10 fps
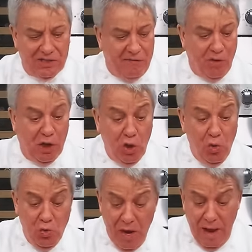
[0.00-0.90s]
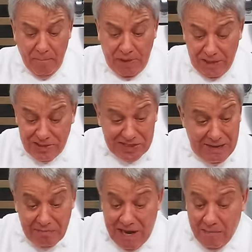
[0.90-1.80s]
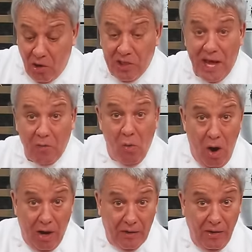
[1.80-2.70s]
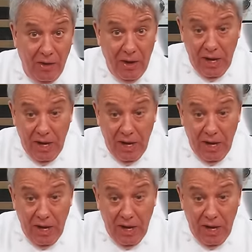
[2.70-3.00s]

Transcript: if we do put at the same time all that water,